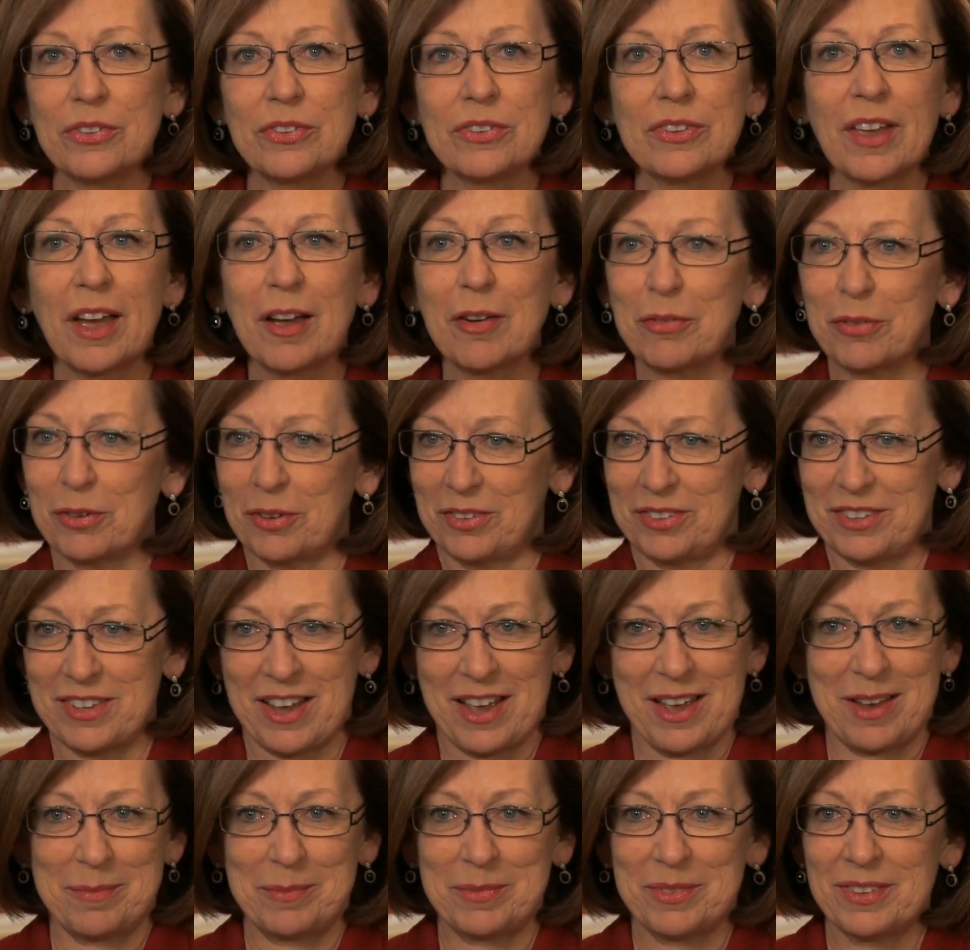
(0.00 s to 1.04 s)
several
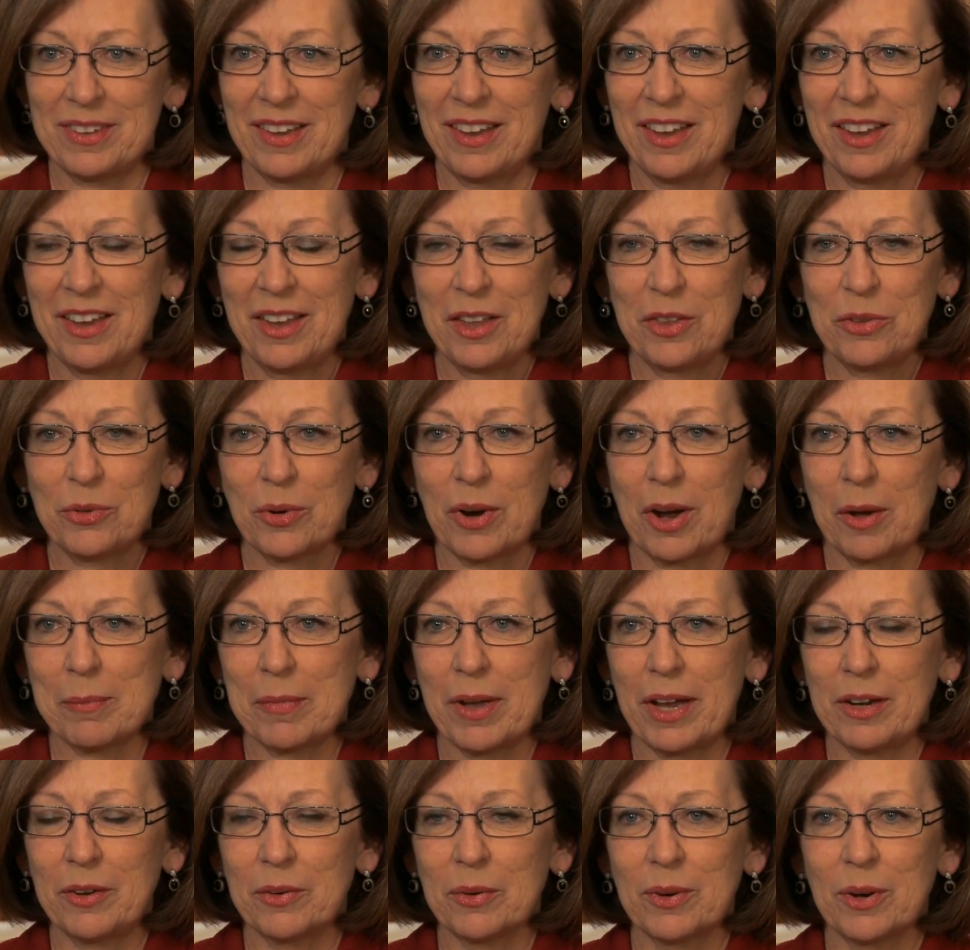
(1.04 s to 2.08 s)
times throughout
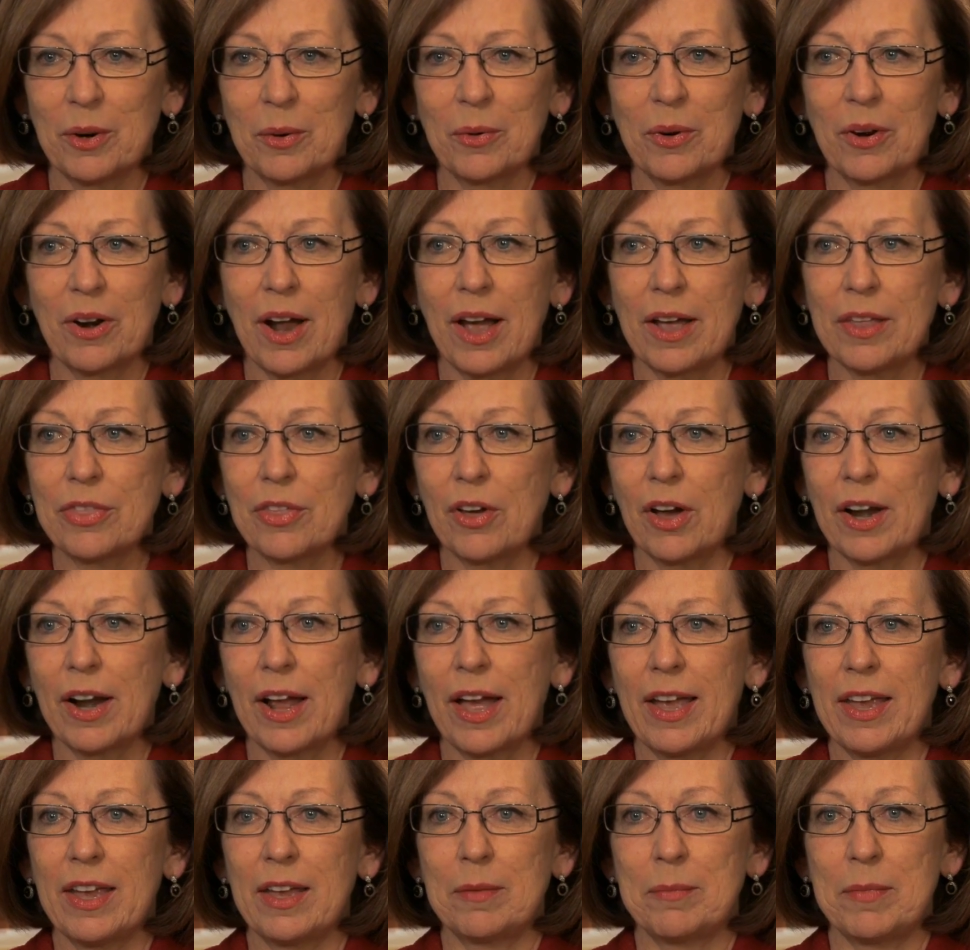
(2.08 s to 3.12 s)
my career where I thought
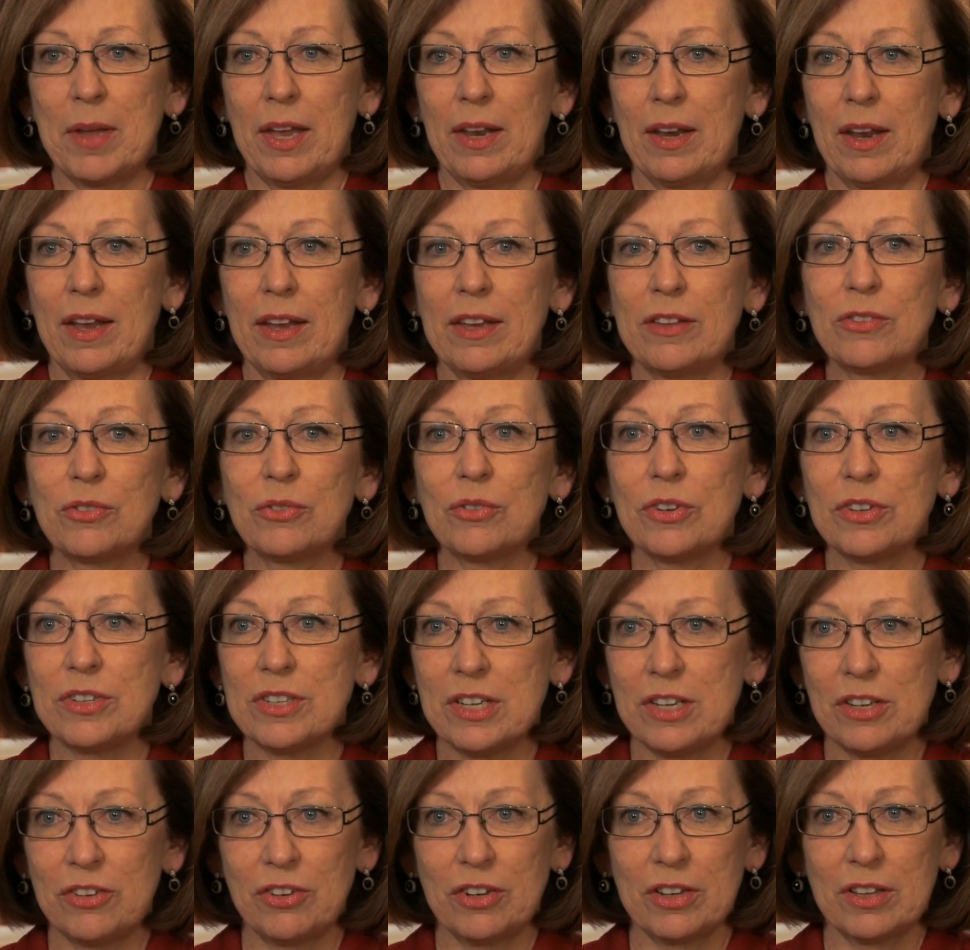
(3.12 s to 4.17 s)
I had made a
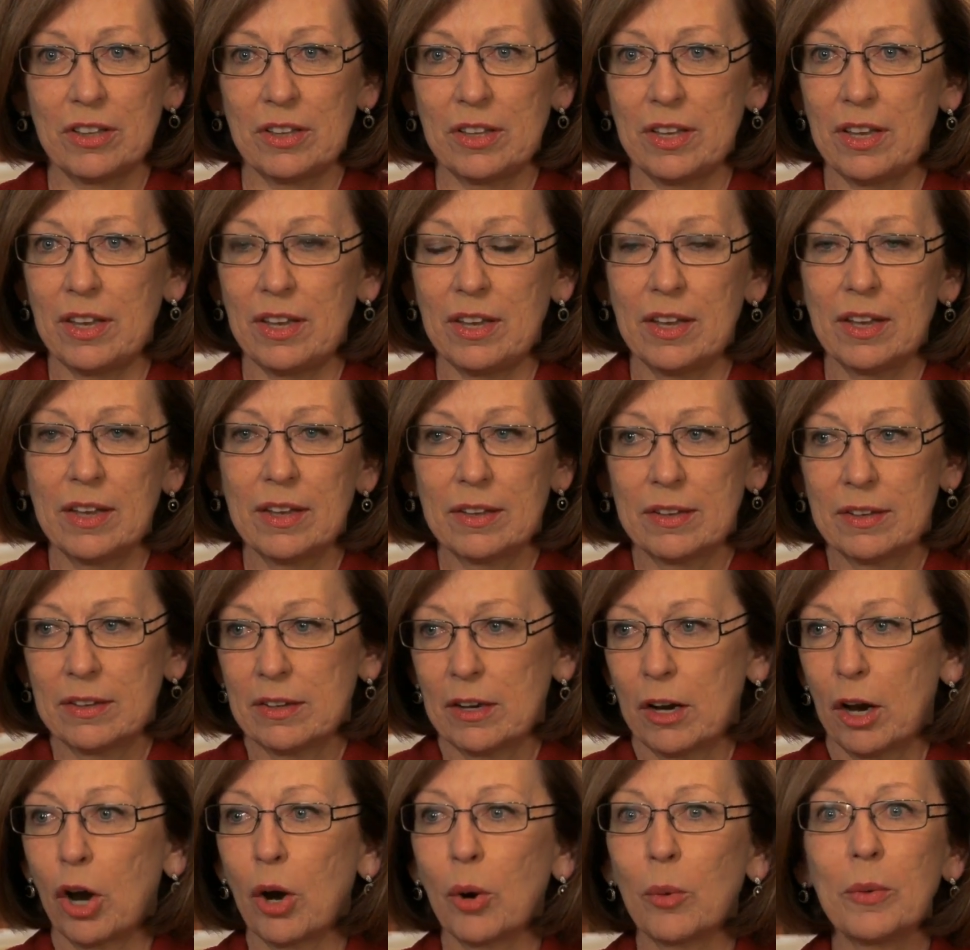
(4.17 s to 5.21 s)
strategically
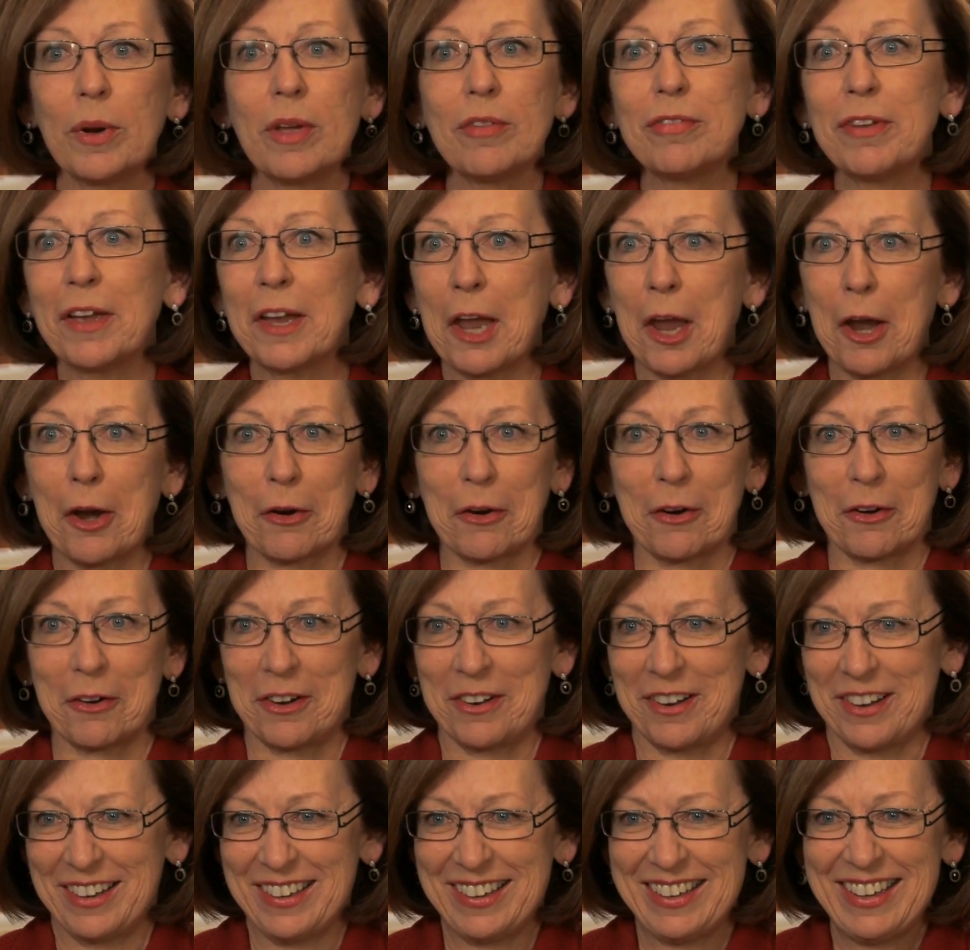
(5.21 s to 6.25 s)
horrific
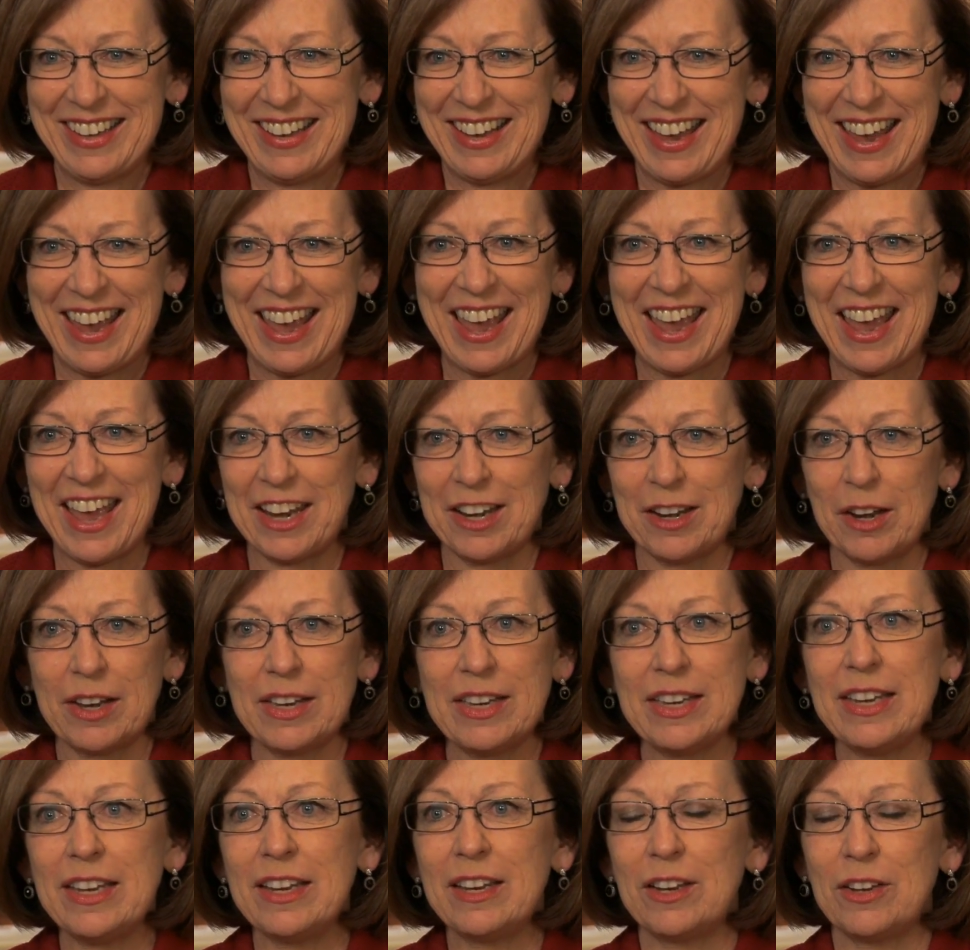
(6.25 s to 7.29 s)
error and
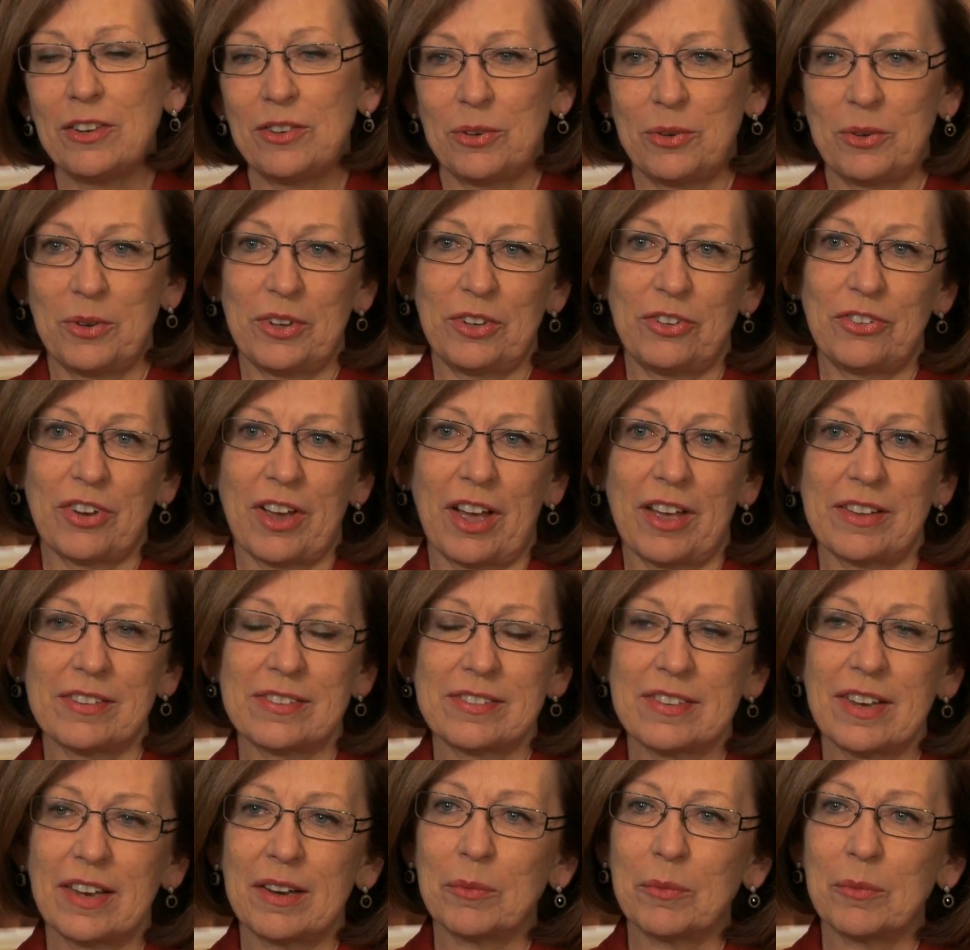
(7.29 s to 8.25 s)
needed to adjust.